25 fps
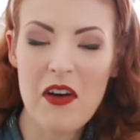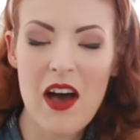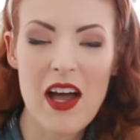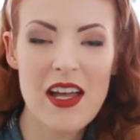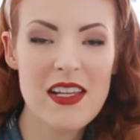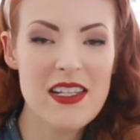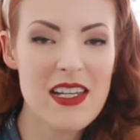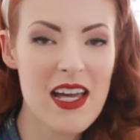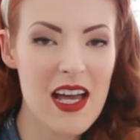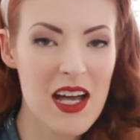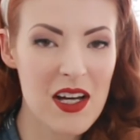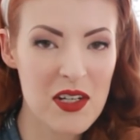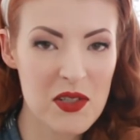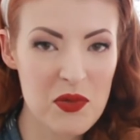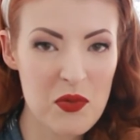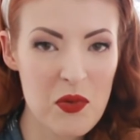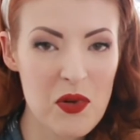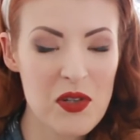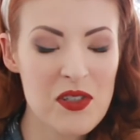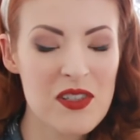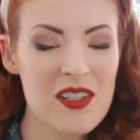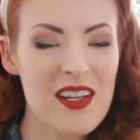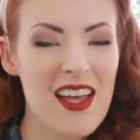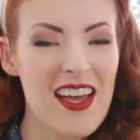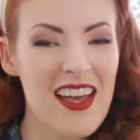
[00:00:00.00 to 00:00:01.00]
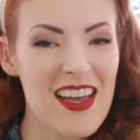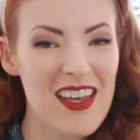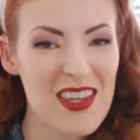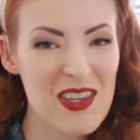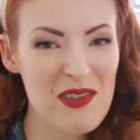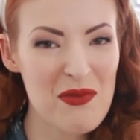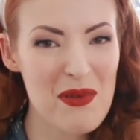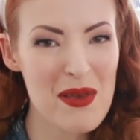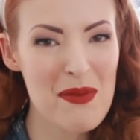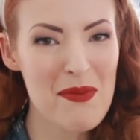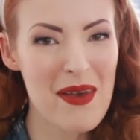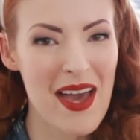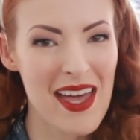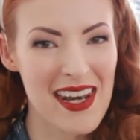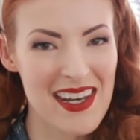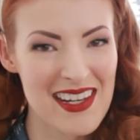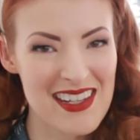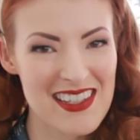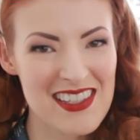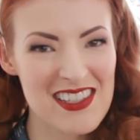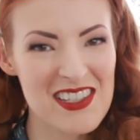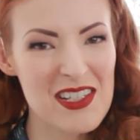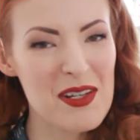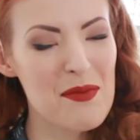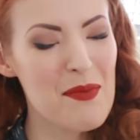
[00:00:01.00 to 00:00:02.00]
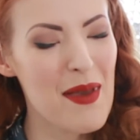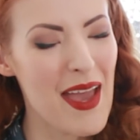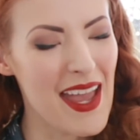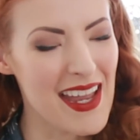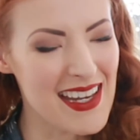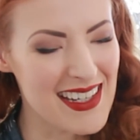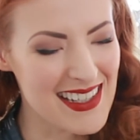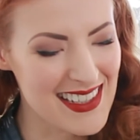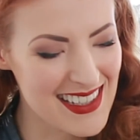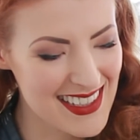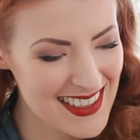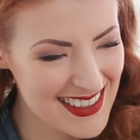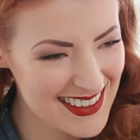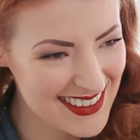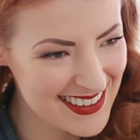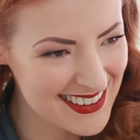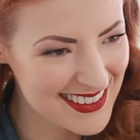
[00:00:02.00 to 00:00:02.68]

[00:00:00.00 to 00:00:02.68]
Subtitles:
find out what on earth we managed to paint.